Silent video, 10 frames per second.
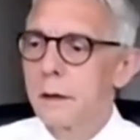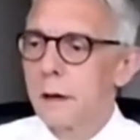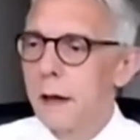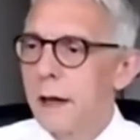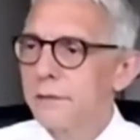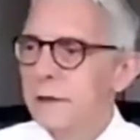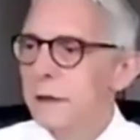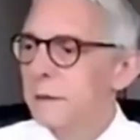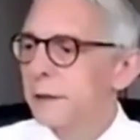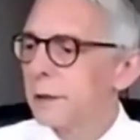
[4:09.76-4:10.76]
I have a little
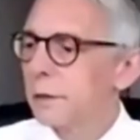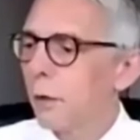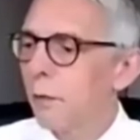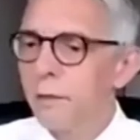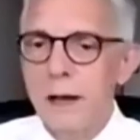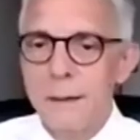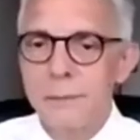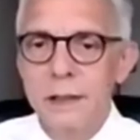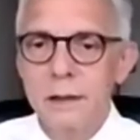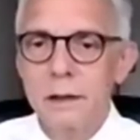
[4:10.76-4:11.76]
bit of
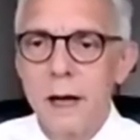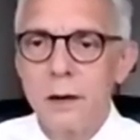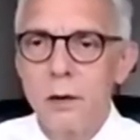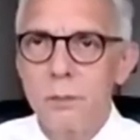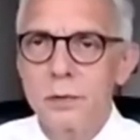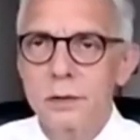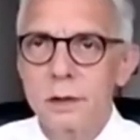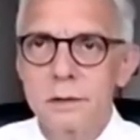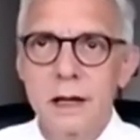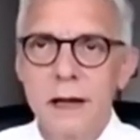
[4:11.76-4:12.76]
overlapping. I hope you
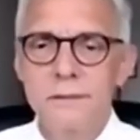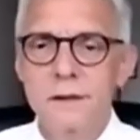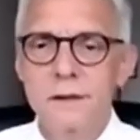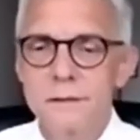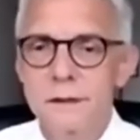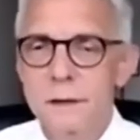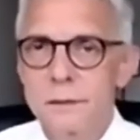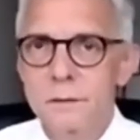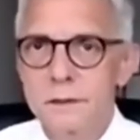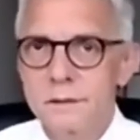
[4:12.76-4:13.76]
don't have this
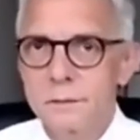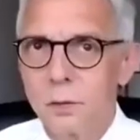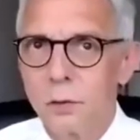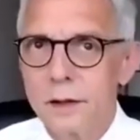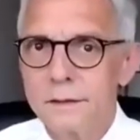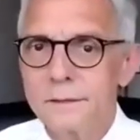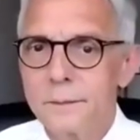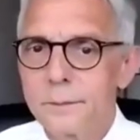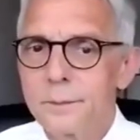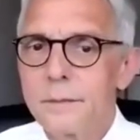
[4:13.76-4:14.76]
with the voice.